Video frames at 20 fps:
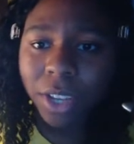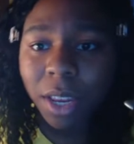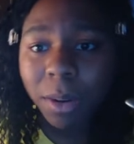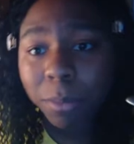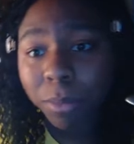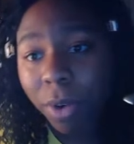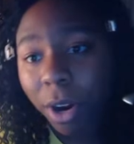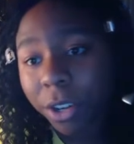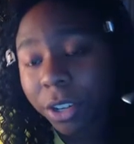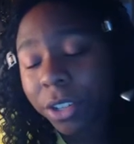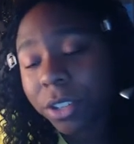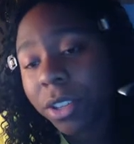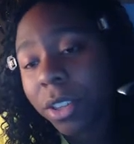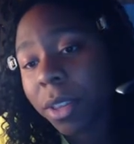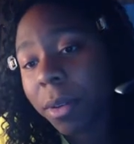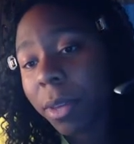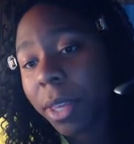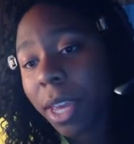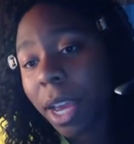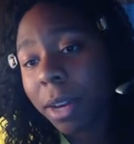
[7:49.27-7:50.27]
and brought her to
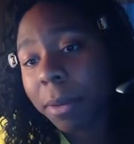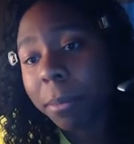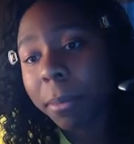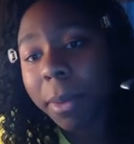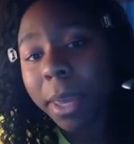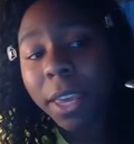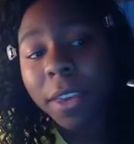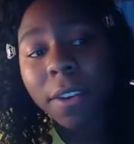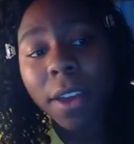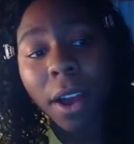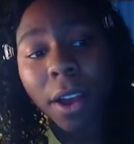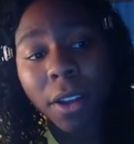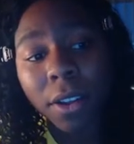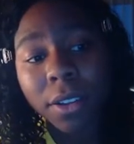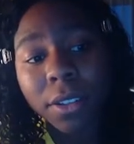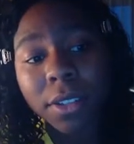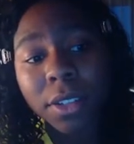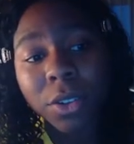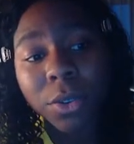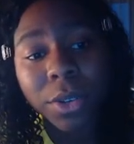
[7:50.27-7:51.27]
the Yan Bei
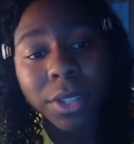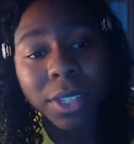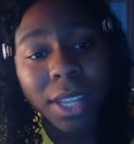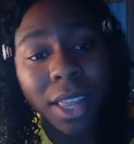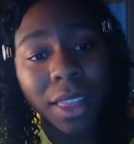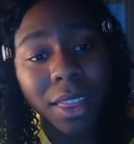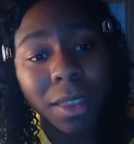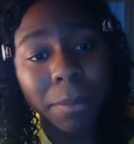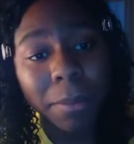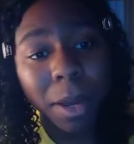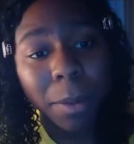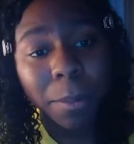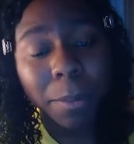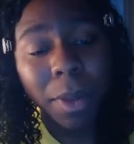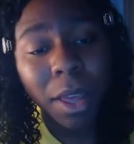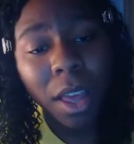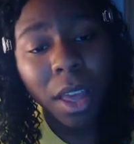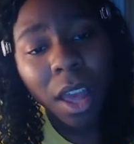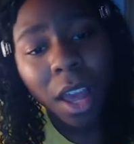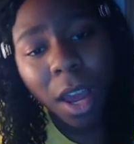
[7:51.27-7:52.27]
Hall's Chrysanthemum
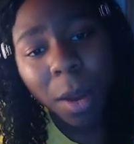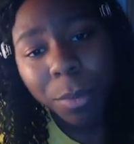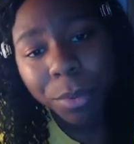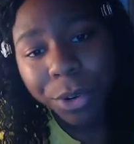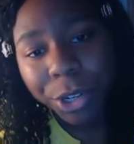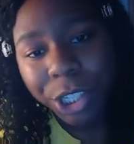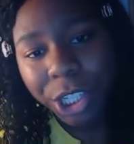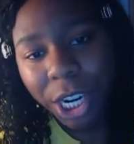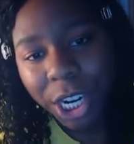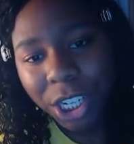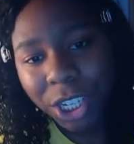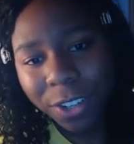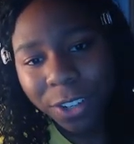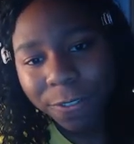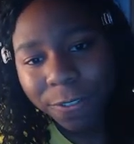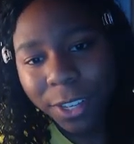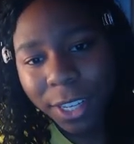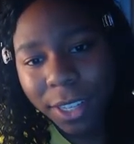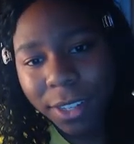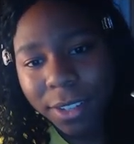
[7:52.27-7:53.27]
Appreciation
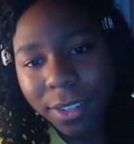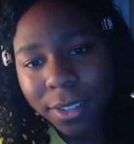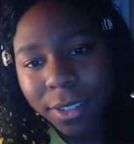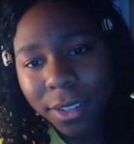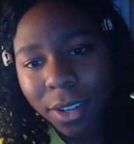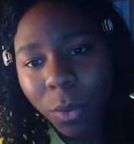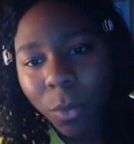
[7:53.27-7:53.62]
Feast,